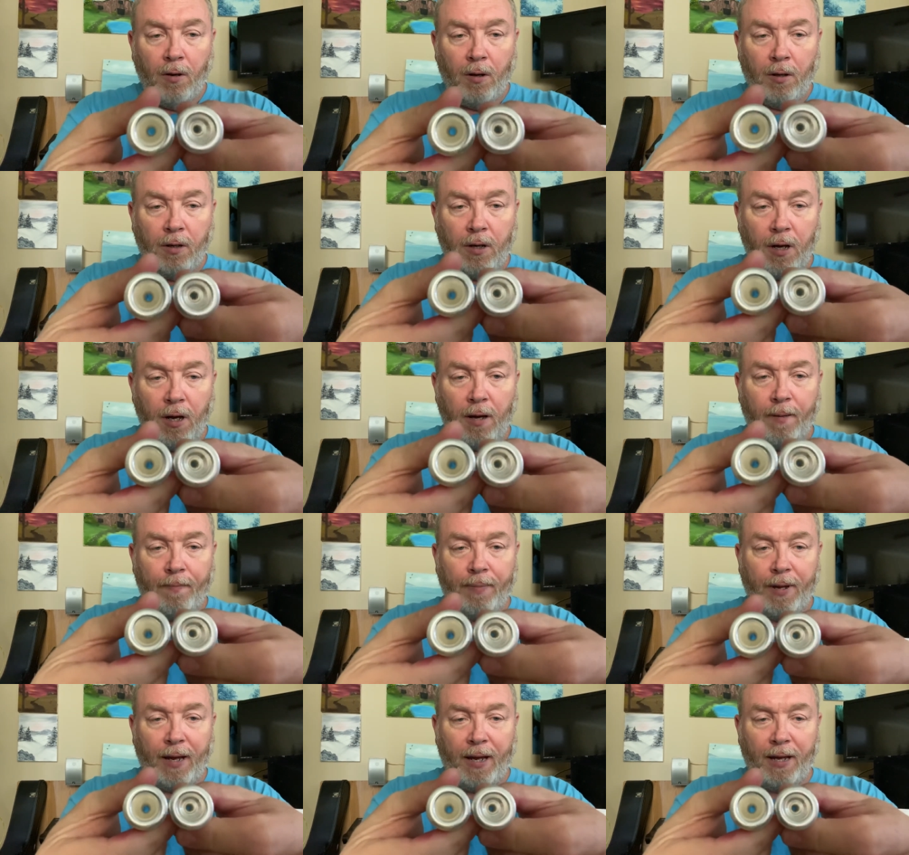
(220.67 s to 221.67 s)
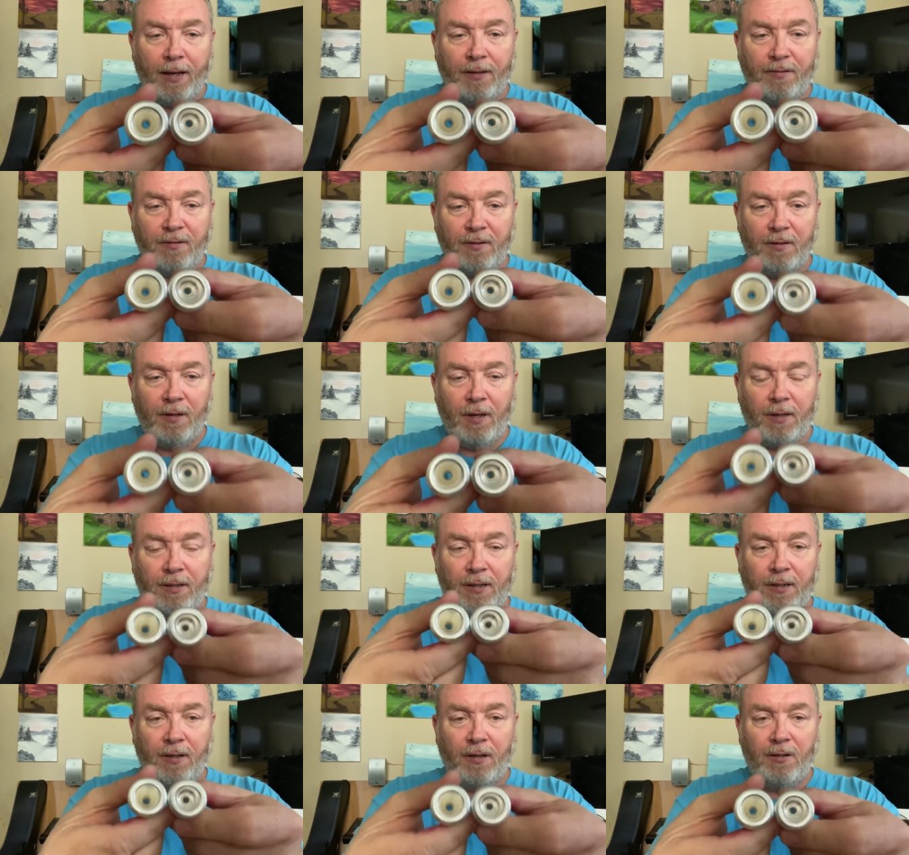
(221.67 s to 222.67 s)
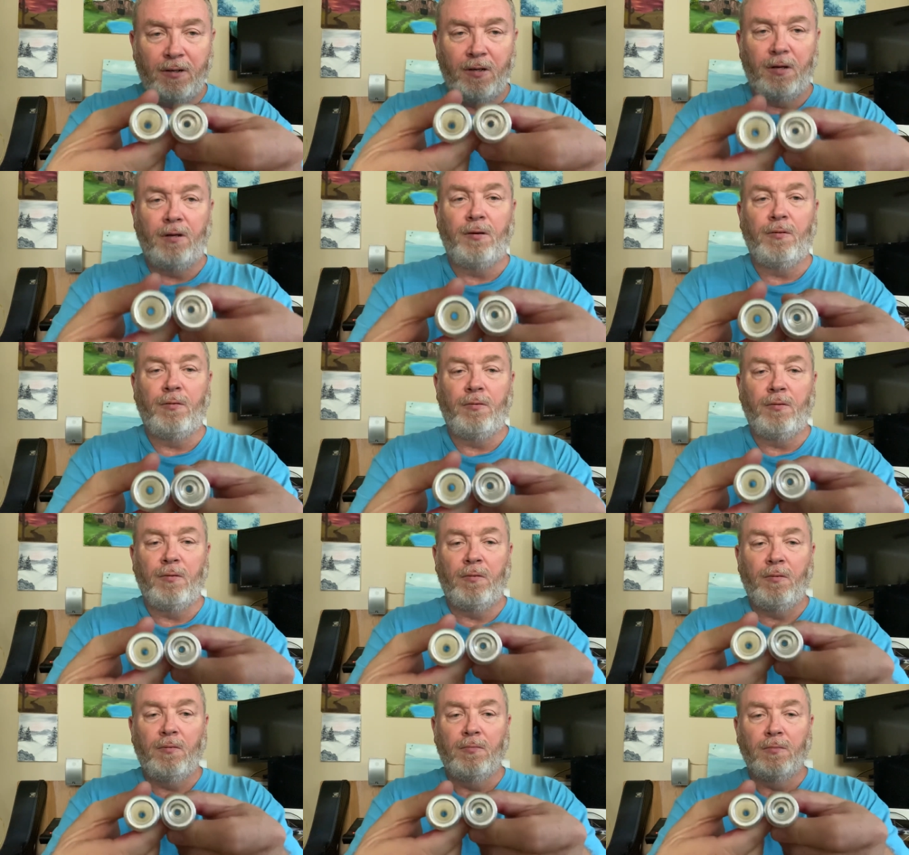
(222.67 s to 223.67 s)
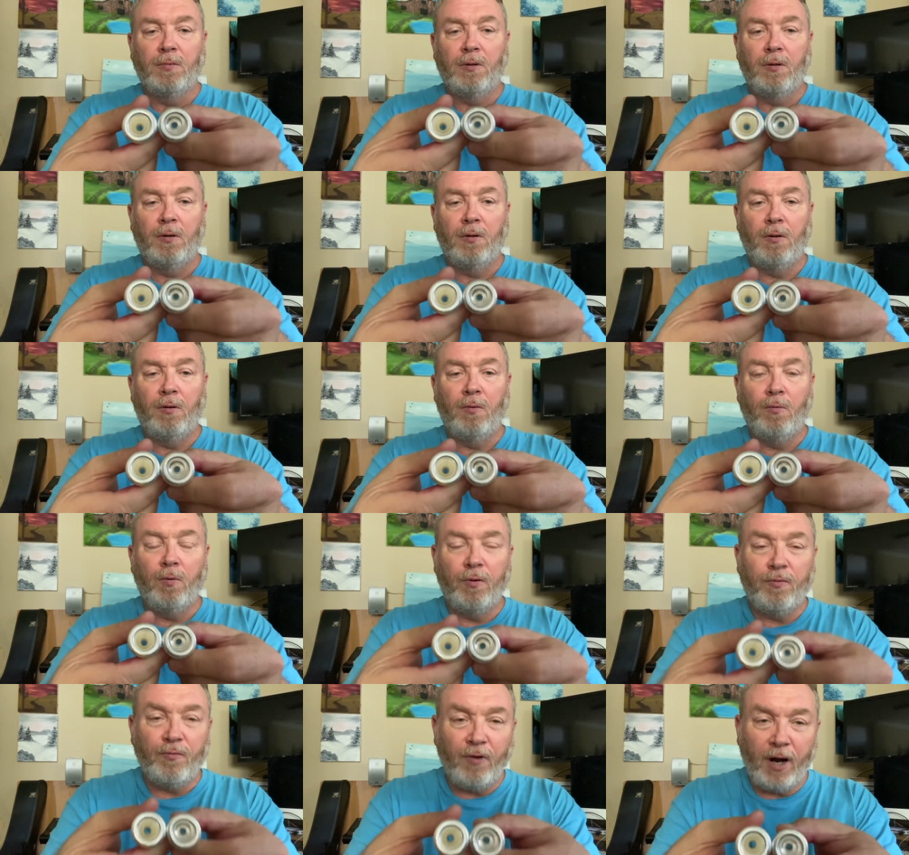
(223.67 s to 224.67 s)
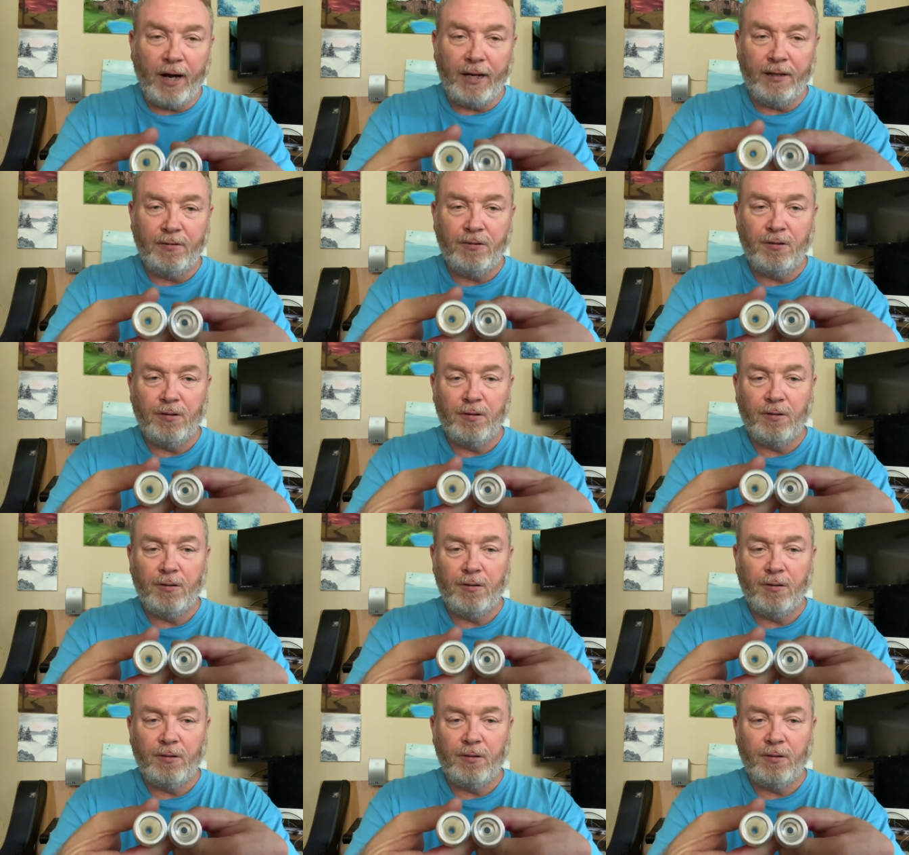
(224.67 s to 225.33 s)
Cup has nothing to do with range.